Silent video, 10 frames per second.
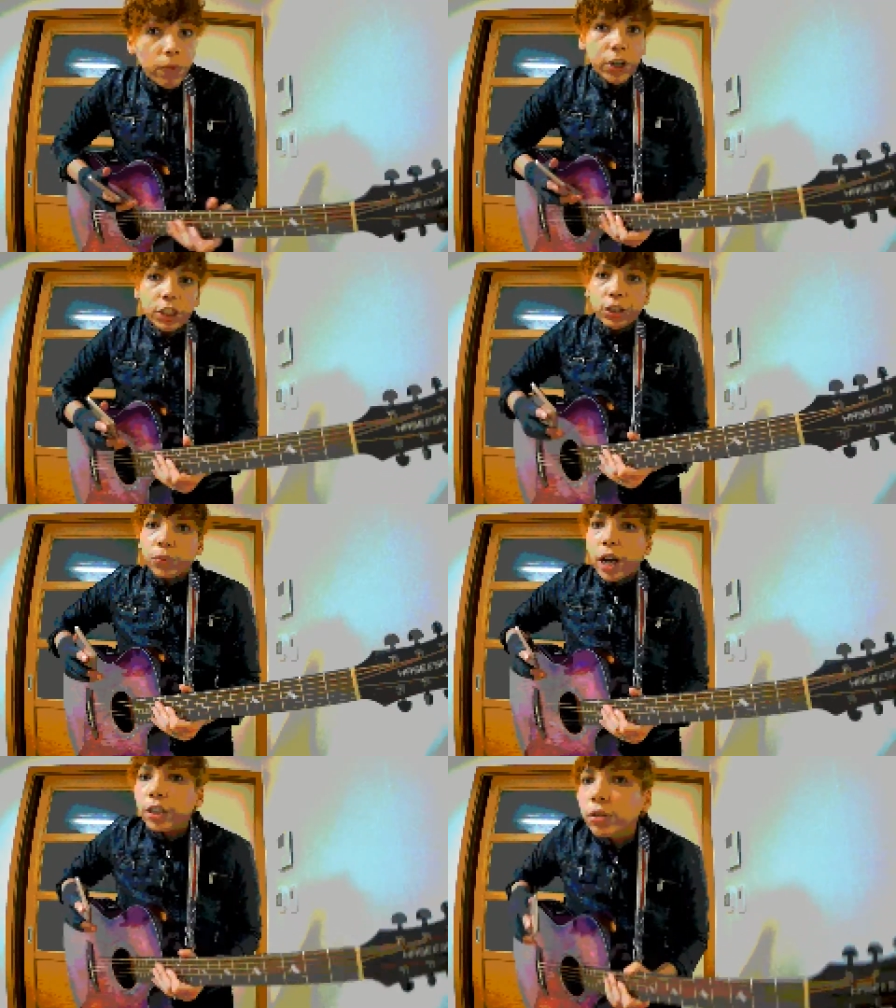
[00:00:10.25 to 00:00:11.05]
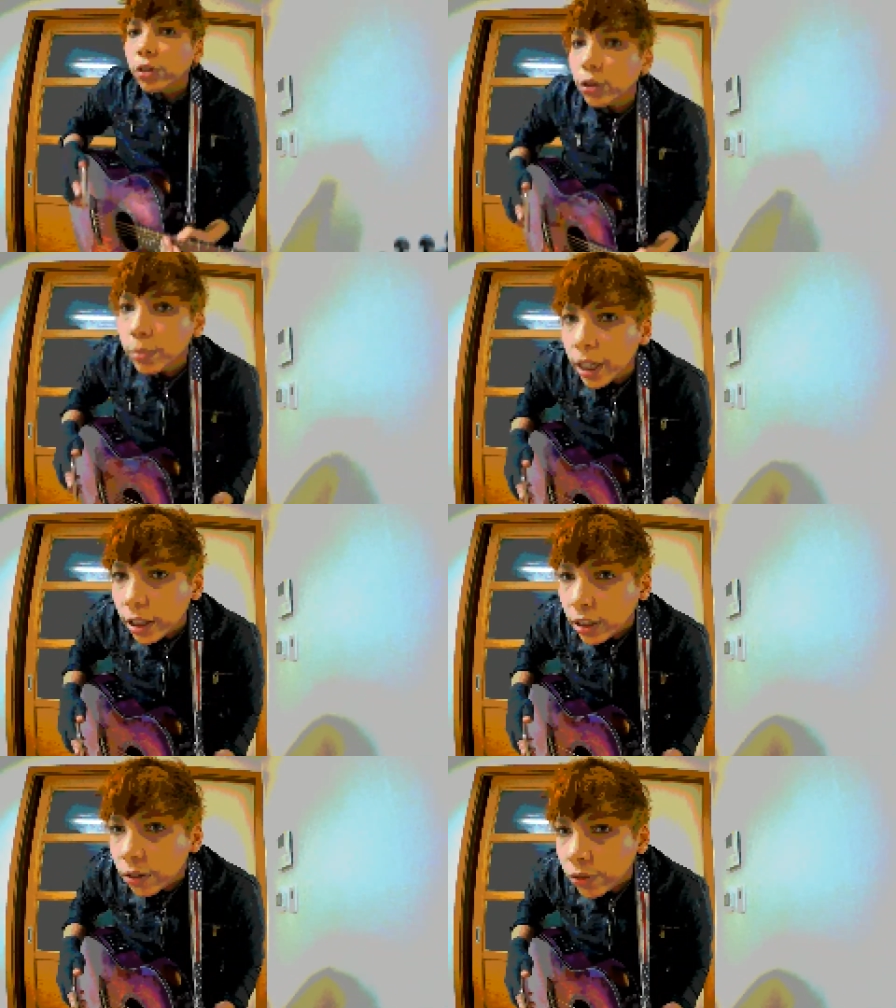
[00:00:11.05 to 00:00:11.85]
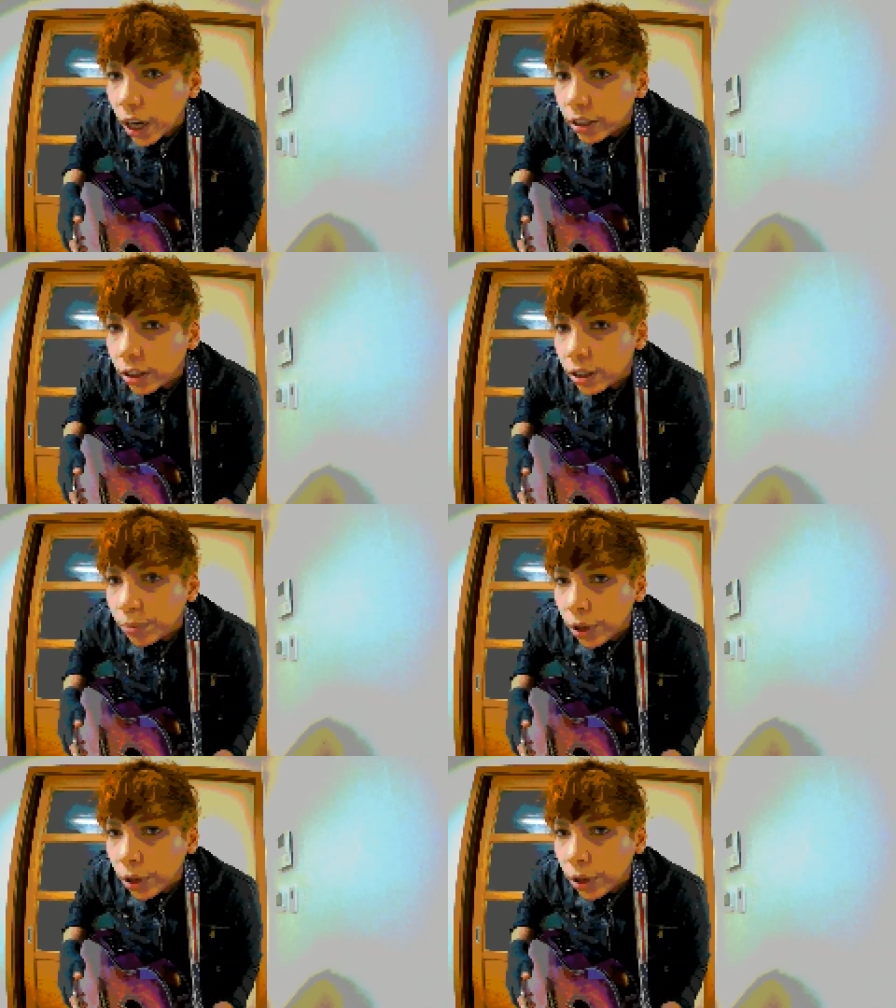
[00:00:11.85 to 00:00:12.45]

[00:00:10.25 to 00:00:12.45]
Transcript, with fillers: which is why YouTube is in fact good